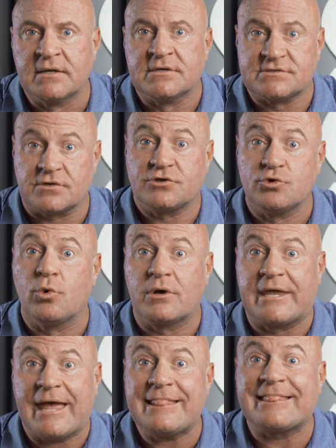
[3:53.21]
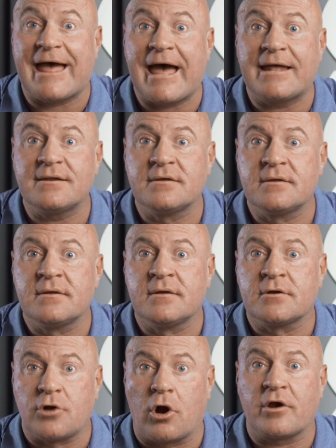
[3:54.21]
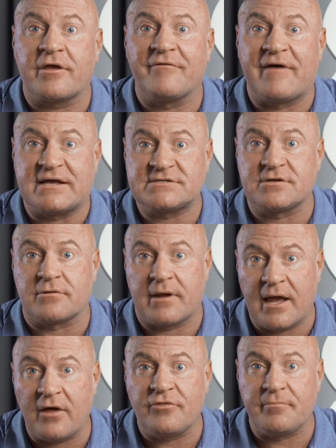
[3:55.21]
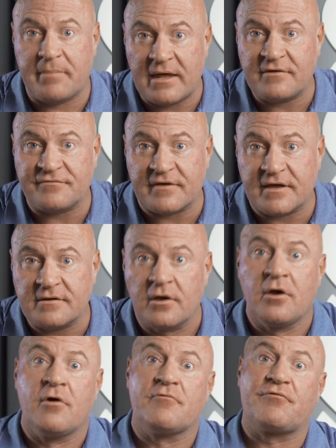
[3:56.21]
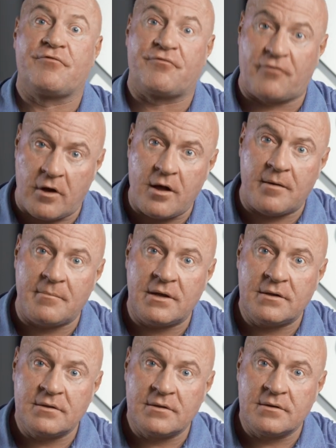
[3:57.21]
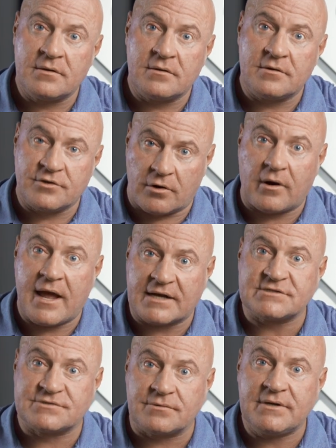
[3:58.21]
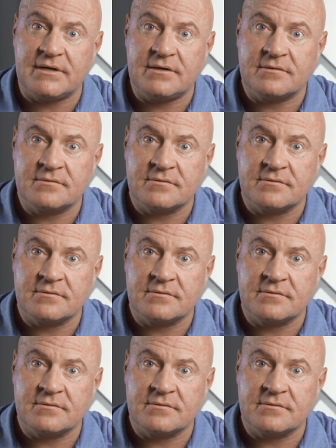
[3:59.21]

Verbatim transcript: So you will get that cardiovascular health benefit from your X3